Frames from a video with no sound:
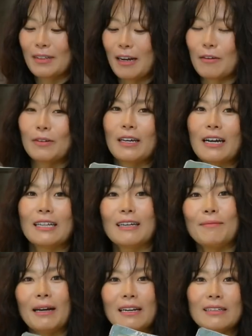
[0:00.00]
I'm gonna kind
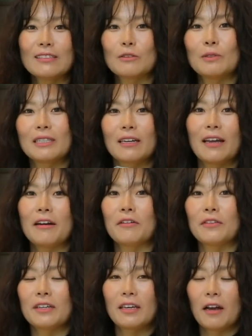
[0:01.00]
of balance with the
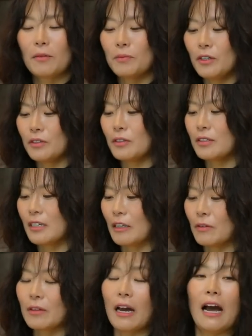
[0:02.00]
healthy kelp noodles. I
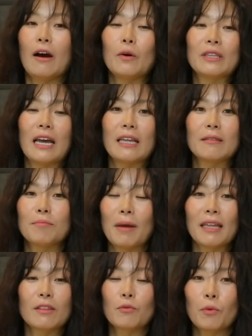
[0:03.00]
don't know how that
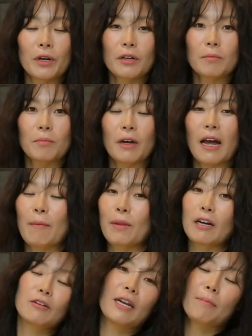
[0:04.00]
math works, but I'm
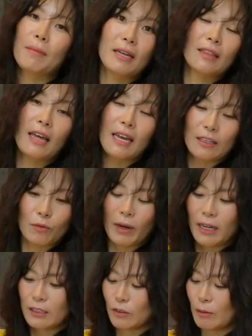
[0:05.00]
not good at math
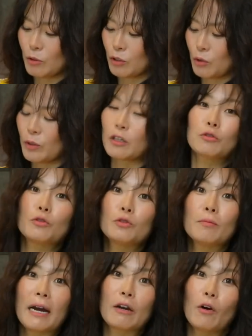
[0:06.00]
anyway, so I'm just gonna do
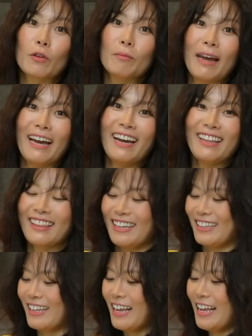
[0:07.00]
my own math.
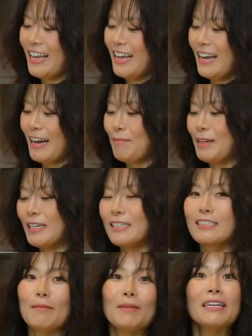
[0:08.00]
And I'm
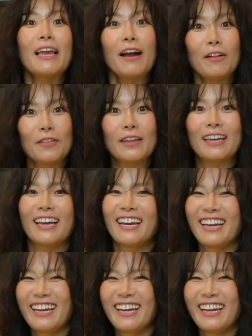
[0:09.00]
eating something healthy.